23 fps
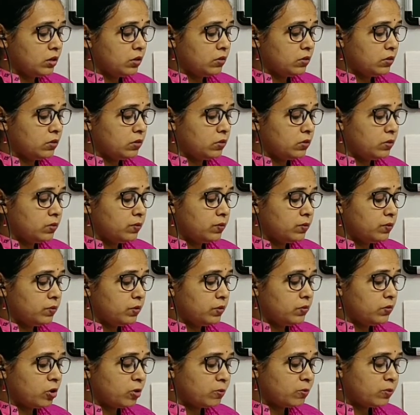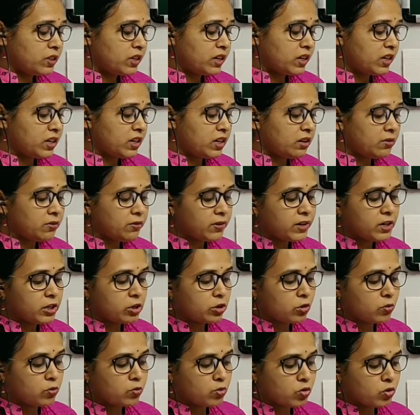From 30 feet or more,
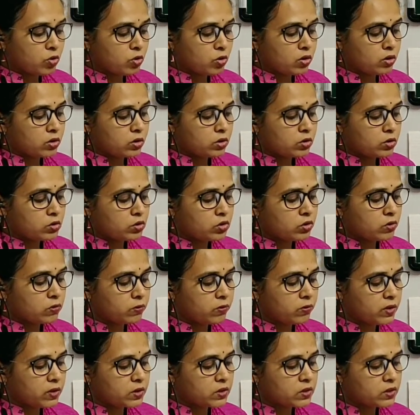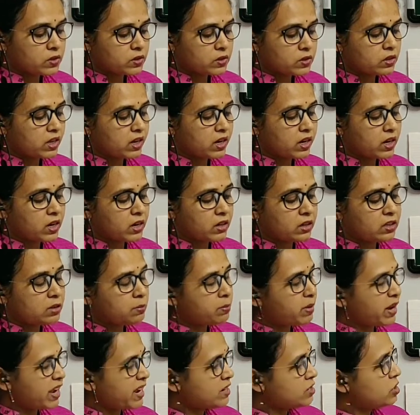so first they cut the branches.
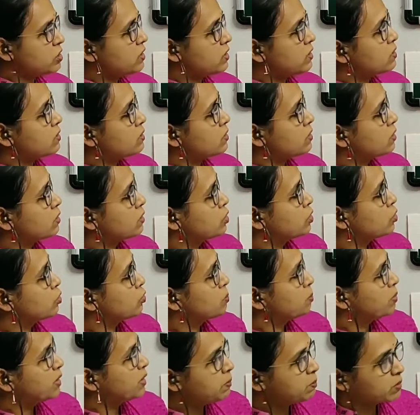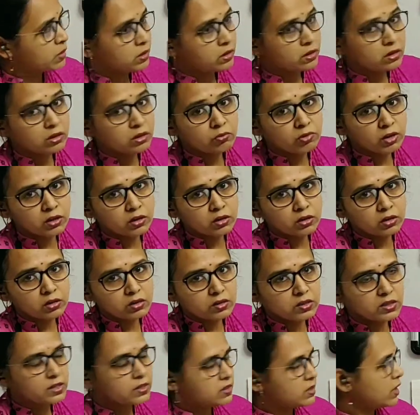So people, the workers, they
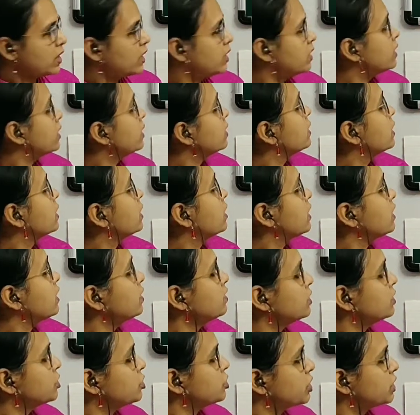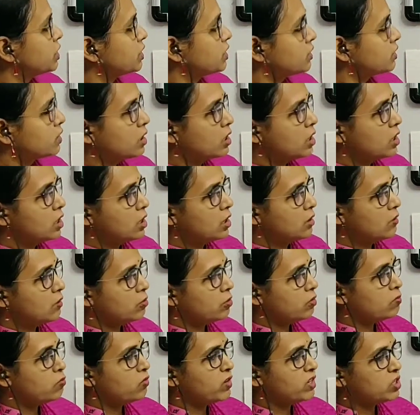started cutting the tree. From which height
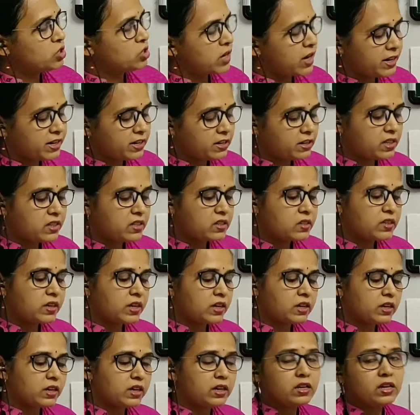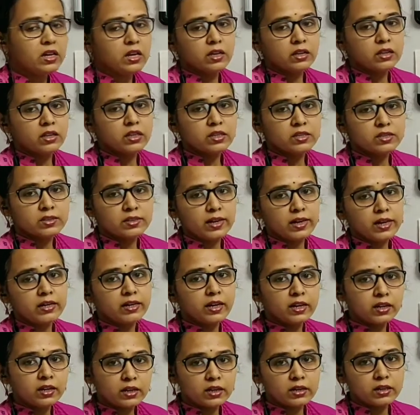they started? They started cutting the
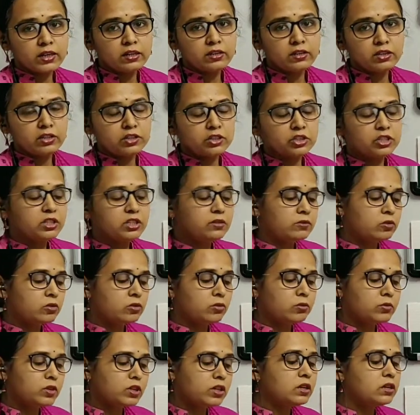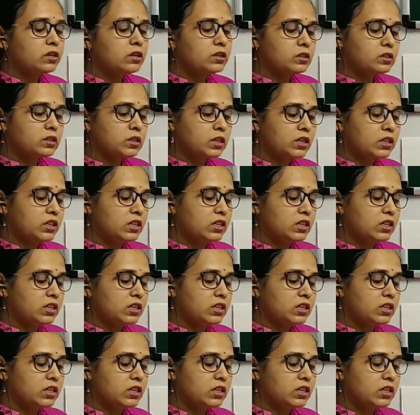tree from the 30 feet.